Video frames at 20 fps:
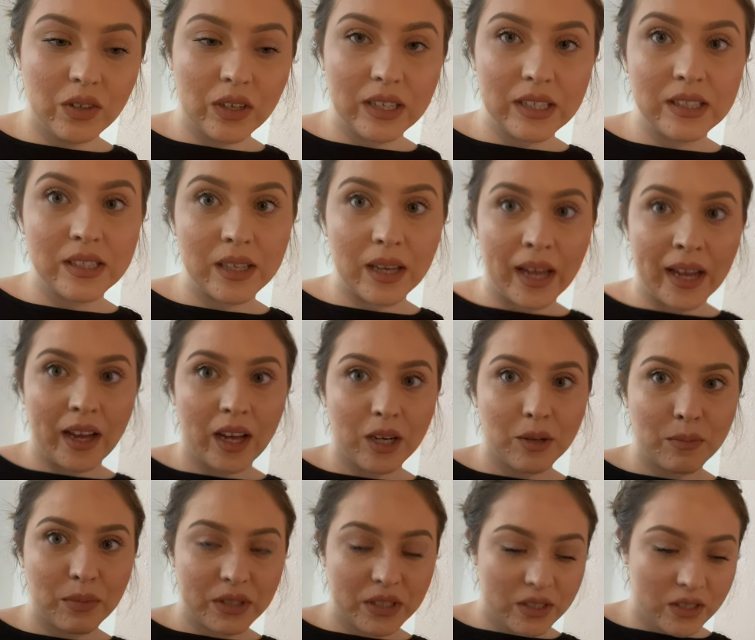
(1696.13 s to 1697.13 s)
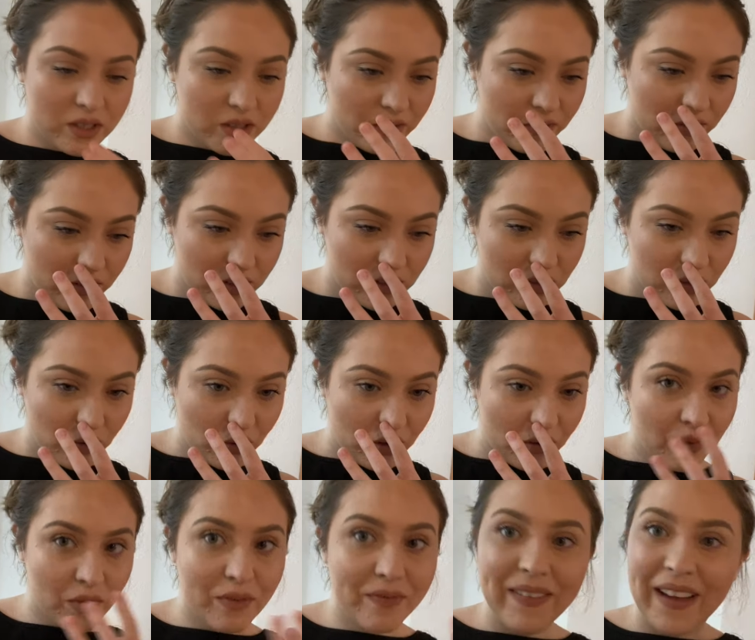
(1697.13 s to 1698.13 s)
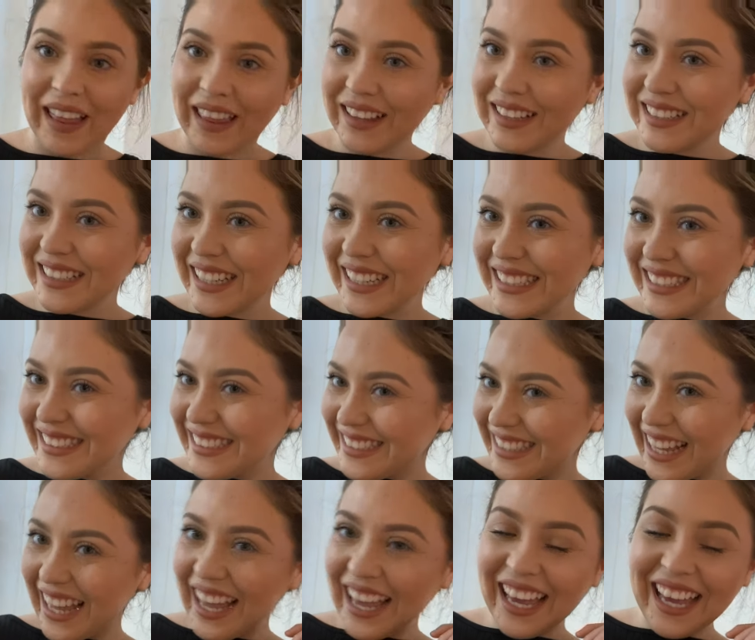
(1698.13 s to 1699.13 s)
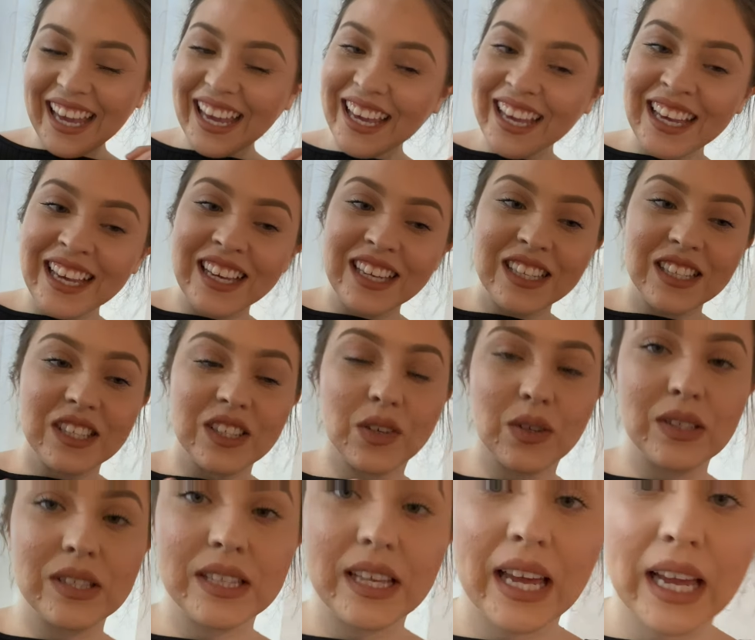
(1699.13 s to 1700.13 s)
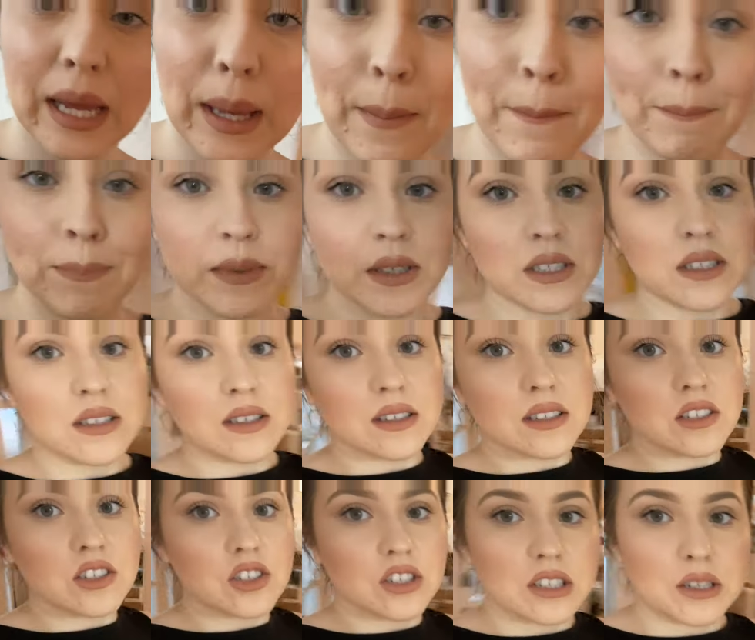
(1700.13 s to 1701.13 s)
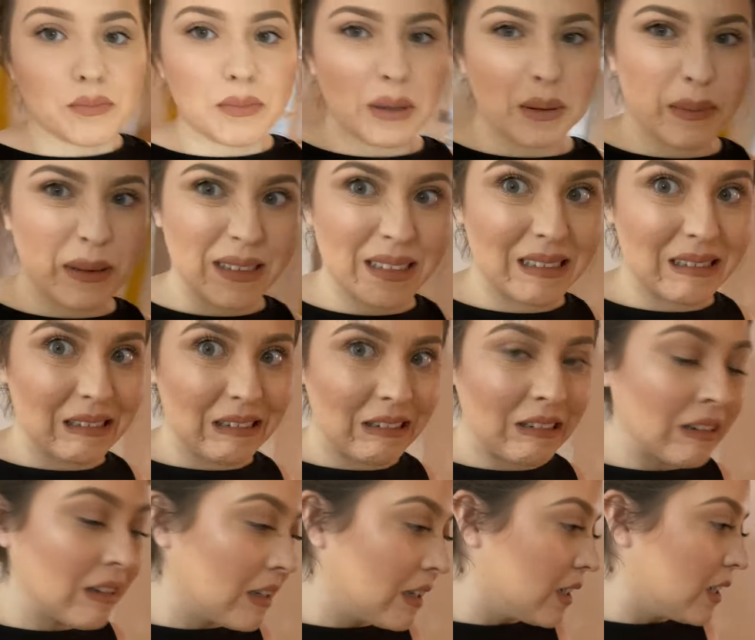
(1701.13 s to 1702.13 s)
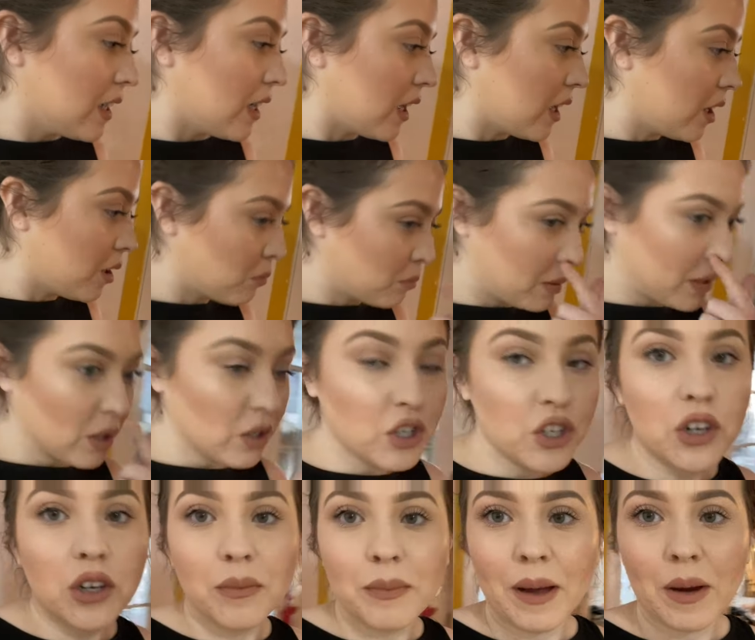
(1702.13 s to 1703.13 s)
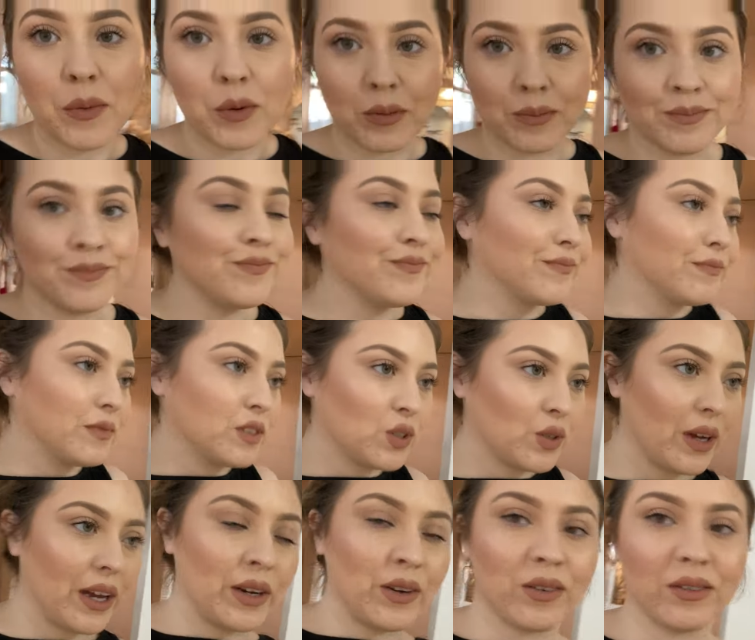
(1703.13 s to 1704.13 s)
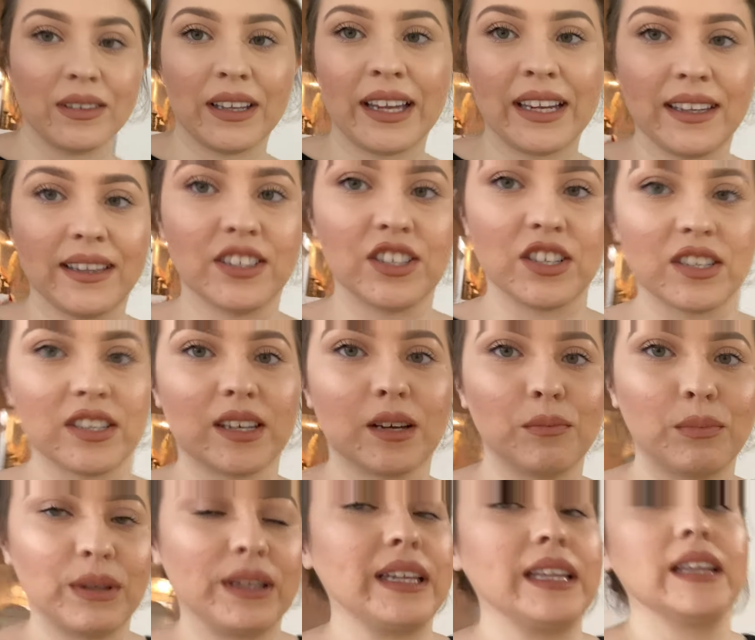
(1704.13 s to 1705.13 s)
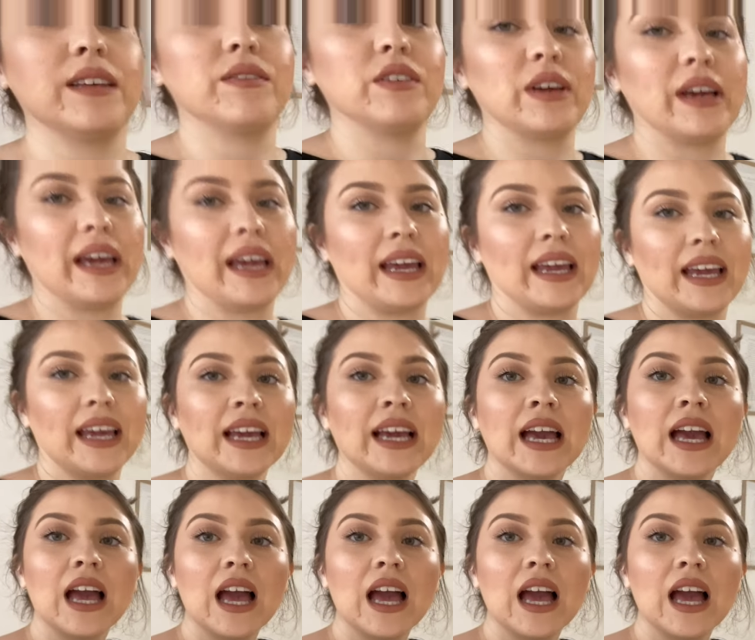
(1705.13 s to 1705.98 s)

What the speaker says: because I got a bunch of stuff for the store for Valentine's Day. So it's like, it's just a big mess in there. But I'll show you my room so I don't like just completely leave you hanging.